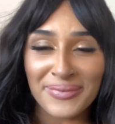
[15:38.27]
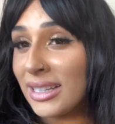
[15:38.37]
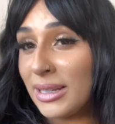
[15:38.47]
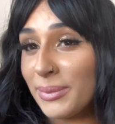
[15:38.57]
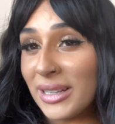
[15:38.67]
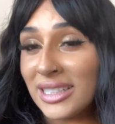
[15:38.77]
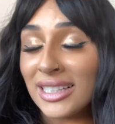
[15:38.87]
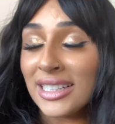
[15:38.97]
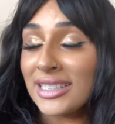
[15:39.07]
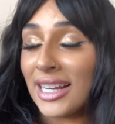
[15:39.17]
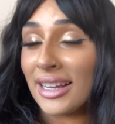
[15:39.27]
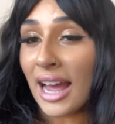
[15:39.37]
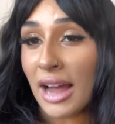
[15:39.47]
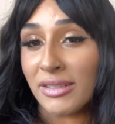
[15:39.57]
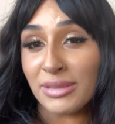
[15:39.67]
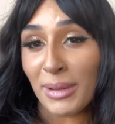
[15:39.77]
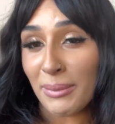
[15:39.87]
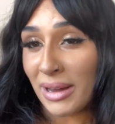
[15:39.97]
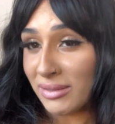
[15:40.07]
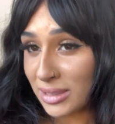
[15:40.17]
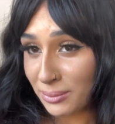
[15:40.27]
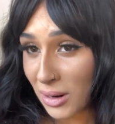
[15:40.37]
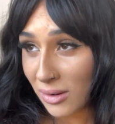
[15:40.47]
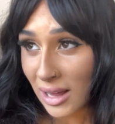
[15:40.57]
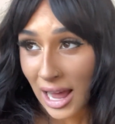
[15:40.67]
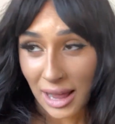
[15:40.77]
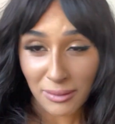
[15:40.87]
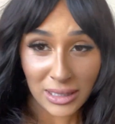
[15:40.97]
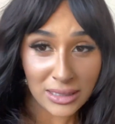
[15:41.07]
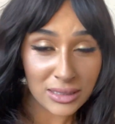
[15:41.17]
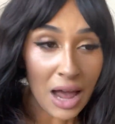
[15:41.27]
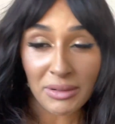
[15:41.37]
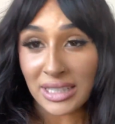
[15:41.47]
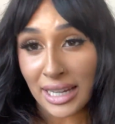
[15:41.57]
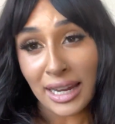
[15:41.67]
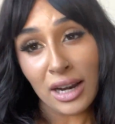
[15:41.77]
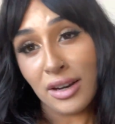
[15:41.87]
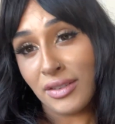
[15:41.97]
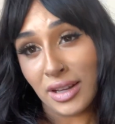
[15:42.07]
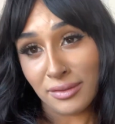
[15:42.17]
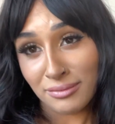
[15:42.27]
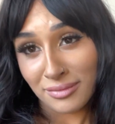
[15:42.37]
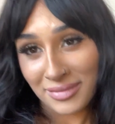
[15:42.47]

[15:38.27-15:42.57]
he's basically saying, I wish my man was broke. I wish I would take care of him.